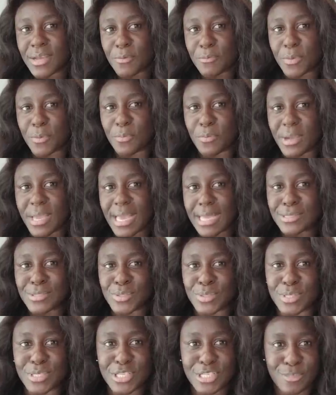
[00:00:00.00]
we would get
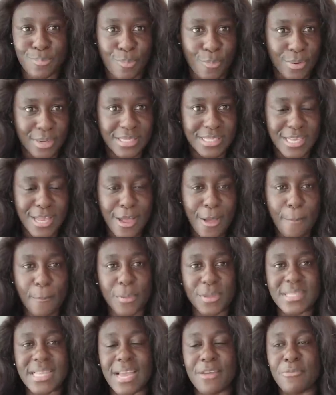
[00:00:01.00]
to this point.
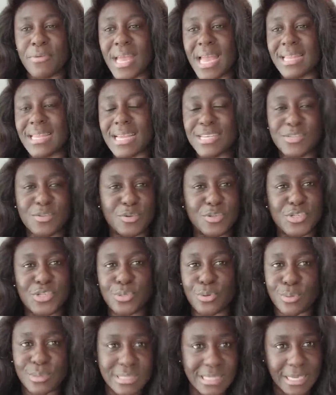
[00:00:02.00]
But I realized on
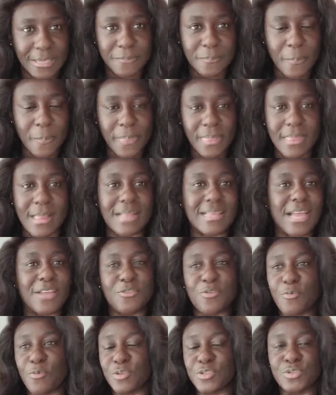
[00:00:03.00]
Sunday that I
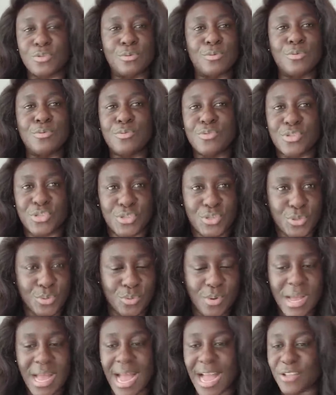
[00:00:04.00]
don't want to lose
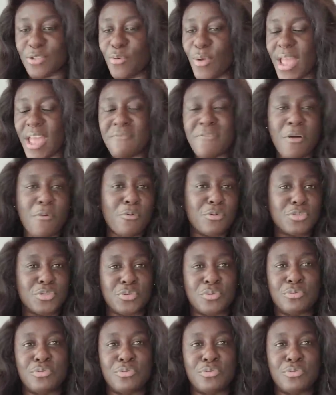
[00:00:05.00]
you. I don't ever want to